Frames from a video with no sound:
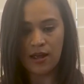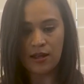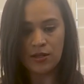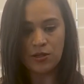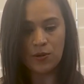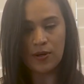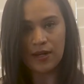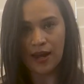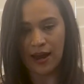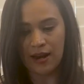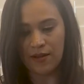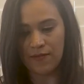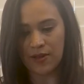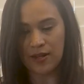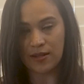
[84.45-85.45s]
do it kind
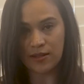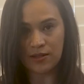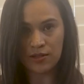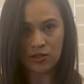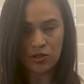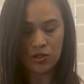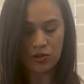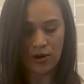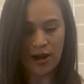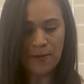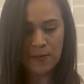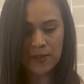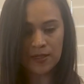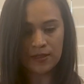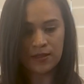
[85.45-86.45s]
of in
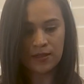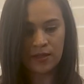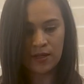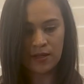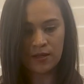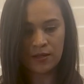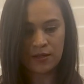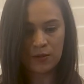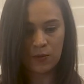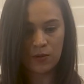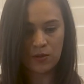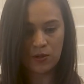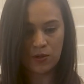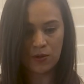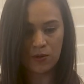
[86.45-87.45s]
stripes. So we'll
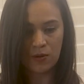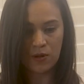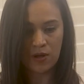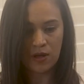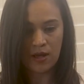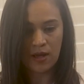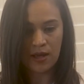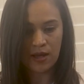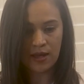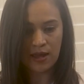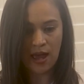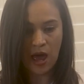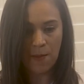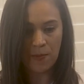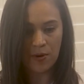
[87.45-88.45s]
do
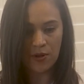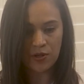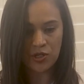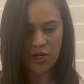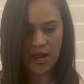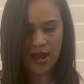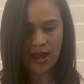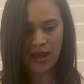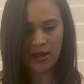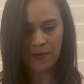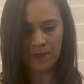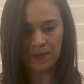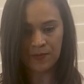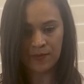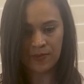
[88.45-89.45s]
capital J,
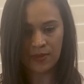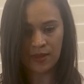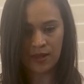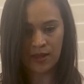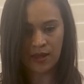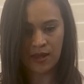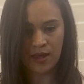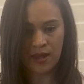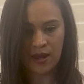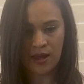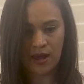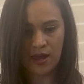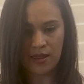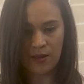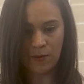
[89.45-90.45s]

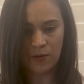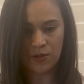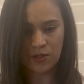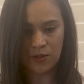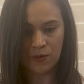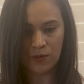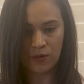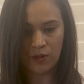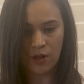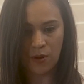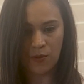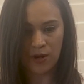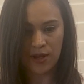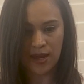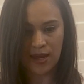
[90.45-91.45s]
and then we'll do
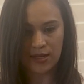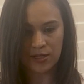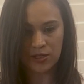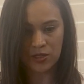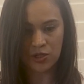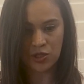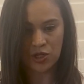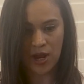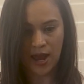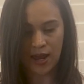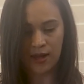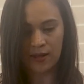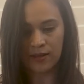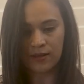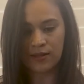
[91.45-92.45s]
lowercase
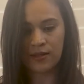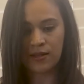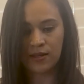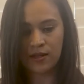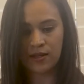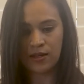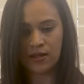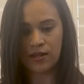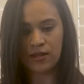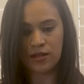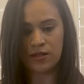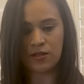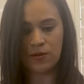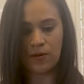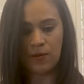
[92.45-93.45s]
j.
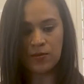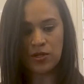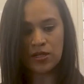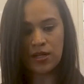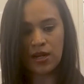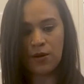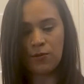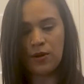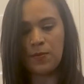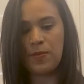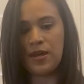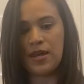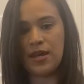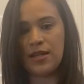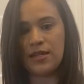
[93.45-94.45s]
So I'm just going to
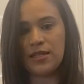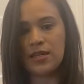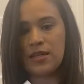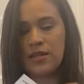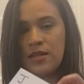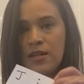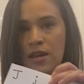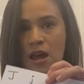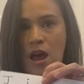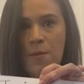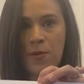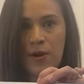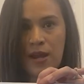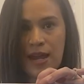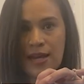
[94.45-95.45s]
repeat
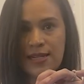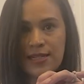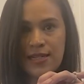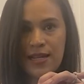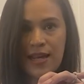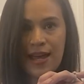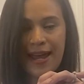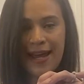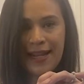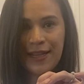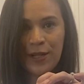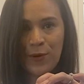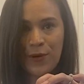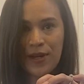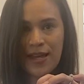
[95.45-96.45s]
uppercase and
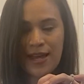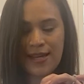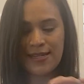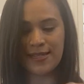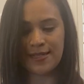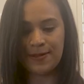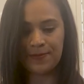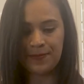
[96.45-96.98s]
lowercase.